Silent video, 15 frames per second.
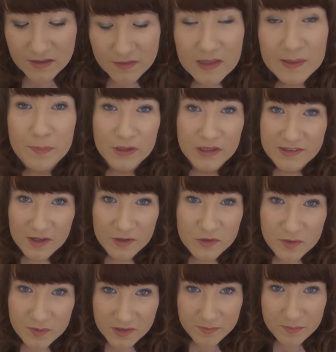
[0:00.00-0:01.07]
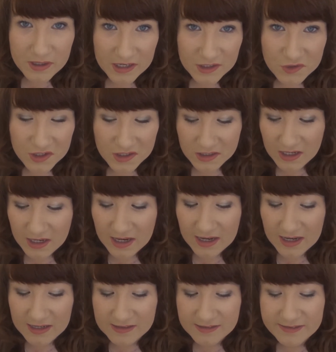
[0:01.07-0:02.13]
they put it down to depression,
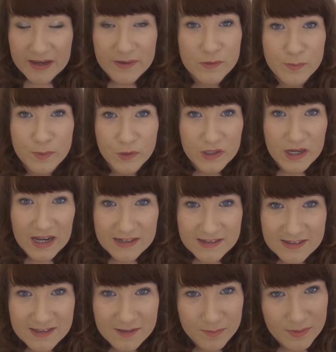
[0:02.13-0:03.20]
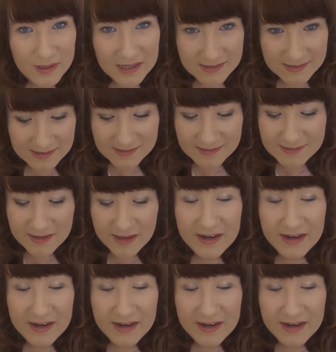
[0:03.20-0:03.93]
and I was put on antidepressants,